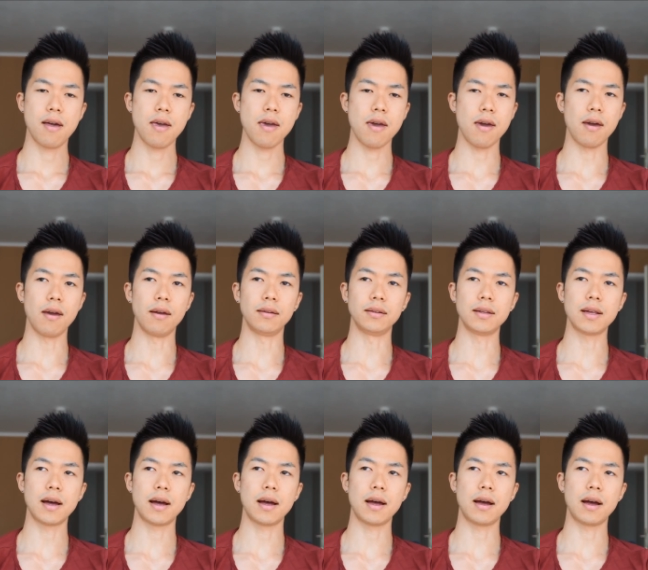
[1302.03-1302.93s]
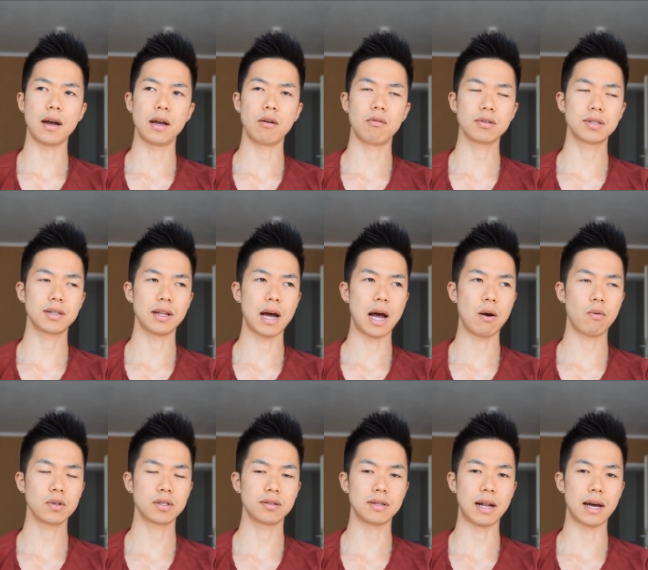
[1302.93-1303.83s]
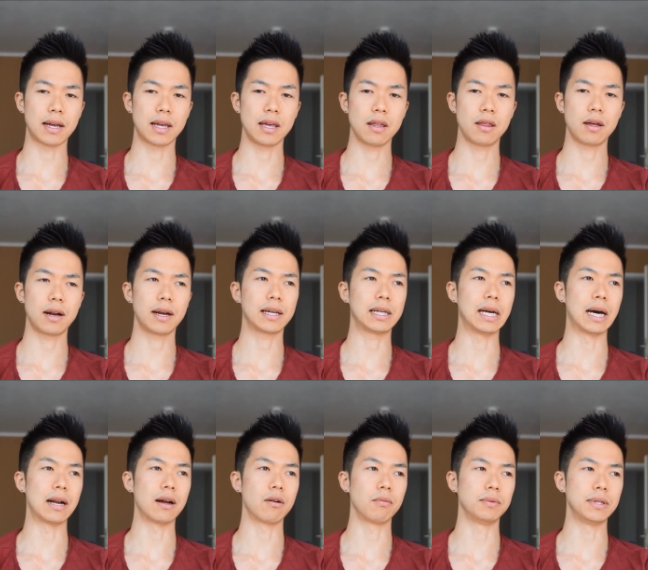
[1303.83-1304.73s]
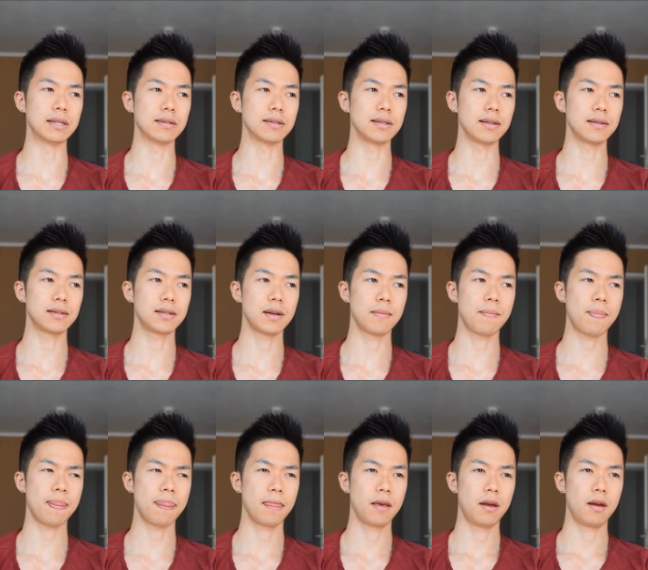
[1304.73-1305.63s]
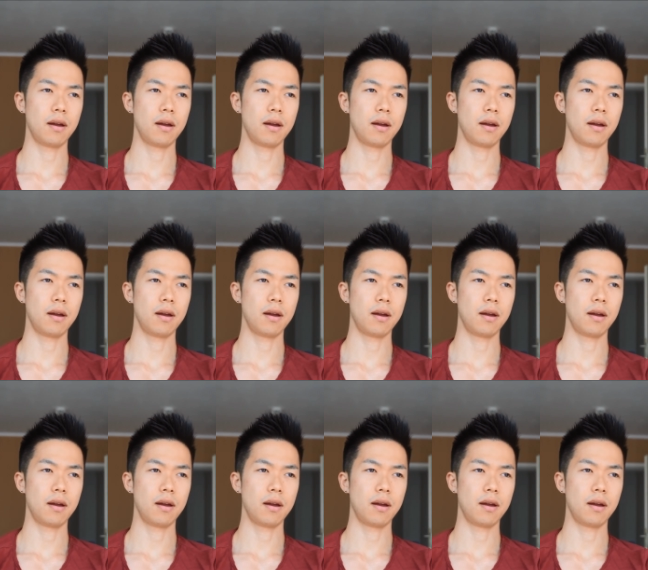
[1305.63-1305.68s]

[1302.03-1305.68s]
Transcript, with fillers: And uh, I was I was lucky that I got out of the system.